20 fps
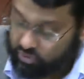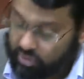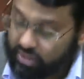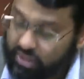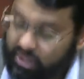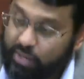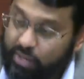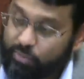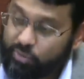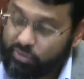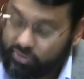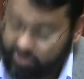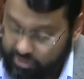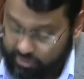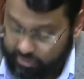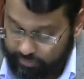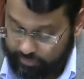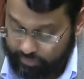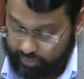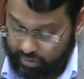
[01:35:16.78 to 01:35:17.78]
neighbors,
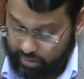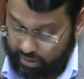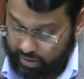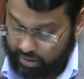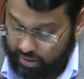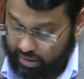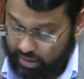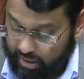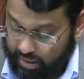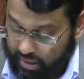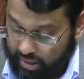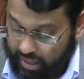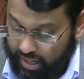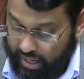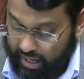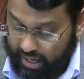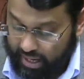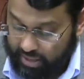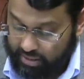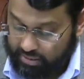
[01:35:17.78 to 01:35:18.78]

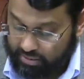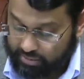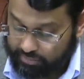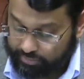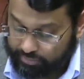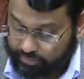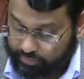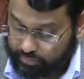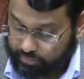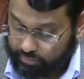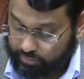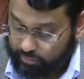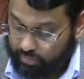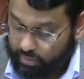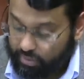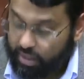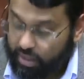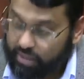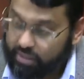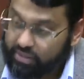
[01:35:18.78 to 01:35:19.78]
and
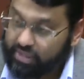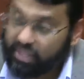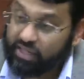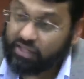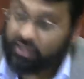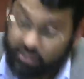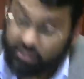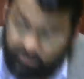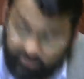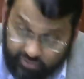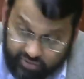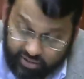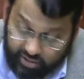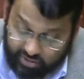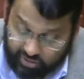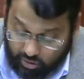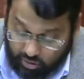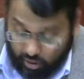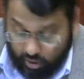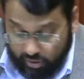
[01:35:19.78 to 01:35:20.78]
they gift
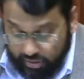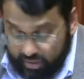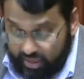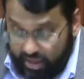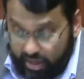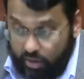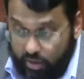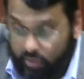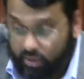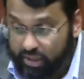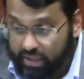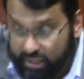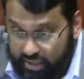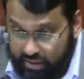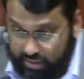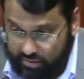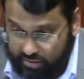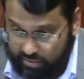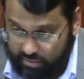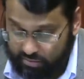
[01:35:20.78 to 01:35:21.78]
us on their
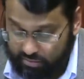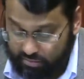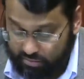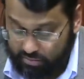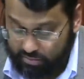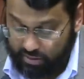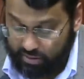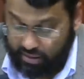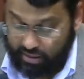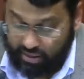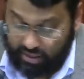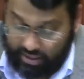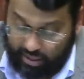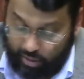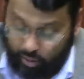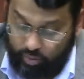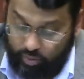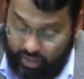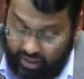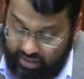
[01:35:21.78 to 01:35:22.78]
Eid. Can
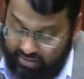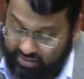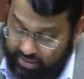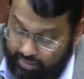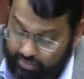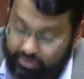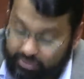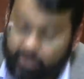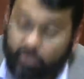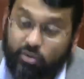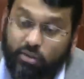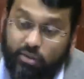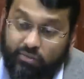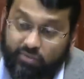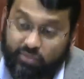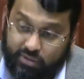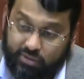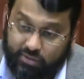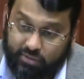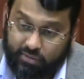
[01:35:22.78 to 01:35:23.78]
we accept their
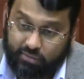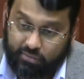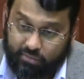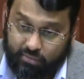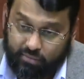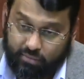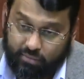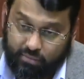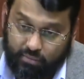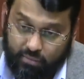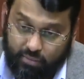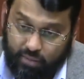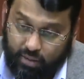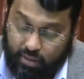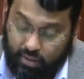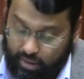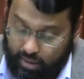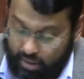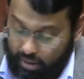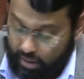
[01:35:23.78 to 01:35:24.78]
gifts?
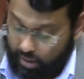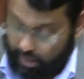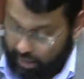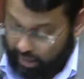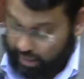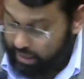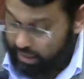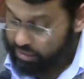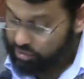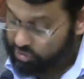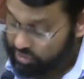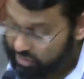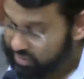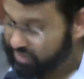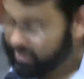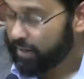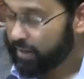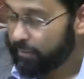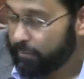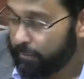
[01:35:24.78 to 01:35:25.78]
Aisha
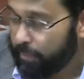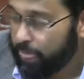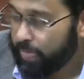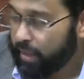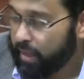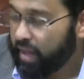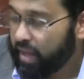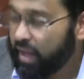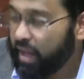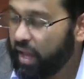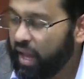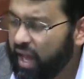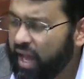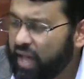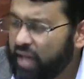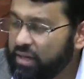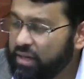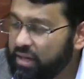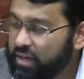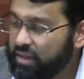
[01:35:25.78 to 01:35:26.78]
said,
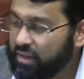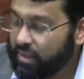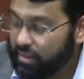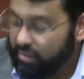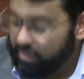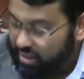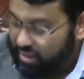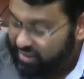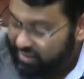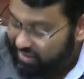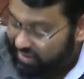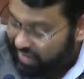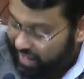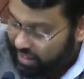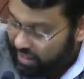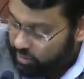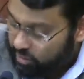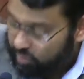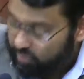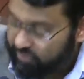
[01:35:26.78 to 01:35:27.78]
Anything they
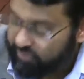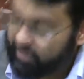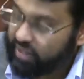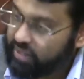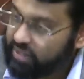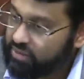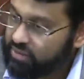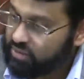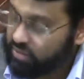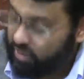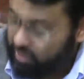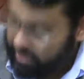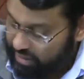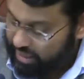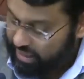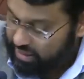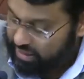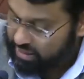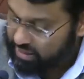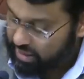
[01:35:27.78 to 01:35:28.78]
sacrificed on
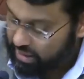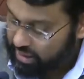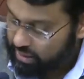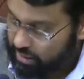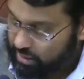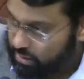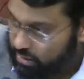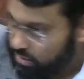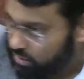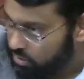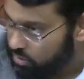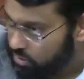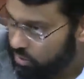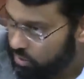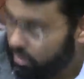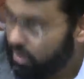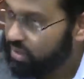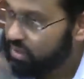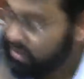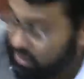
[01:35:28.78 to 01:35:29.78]
that day, do
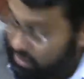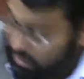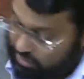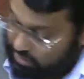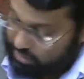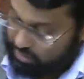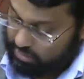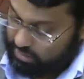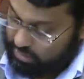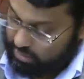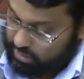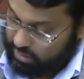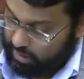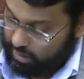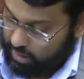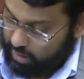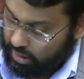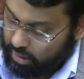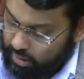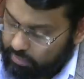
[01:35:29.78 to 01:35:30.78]
not eat,
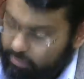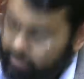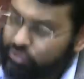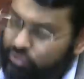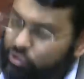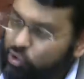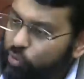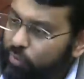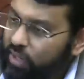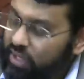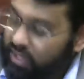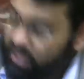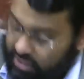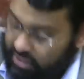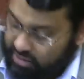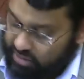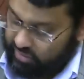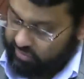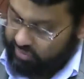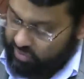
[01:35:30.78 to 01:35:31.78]
but you may
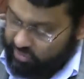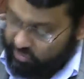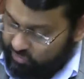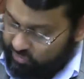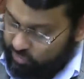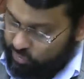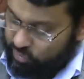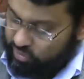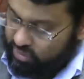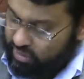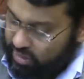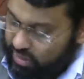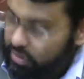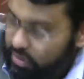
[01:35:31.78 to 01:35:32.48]
eat of their fruits and their